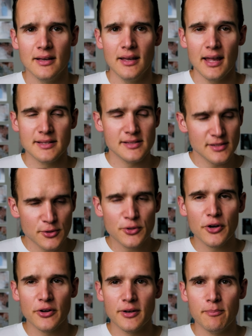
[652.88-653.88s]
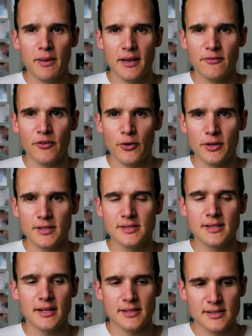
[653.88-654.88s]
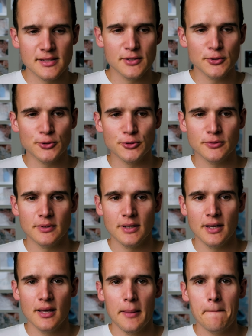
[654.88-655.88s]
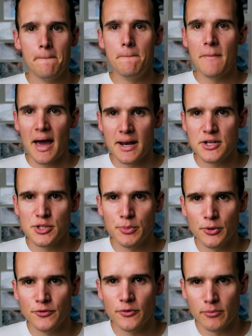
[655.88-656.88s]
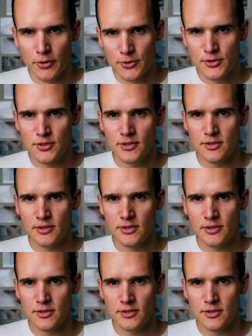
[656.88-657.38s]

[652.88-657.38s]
It's still going to pick focus, and it's still manageable for most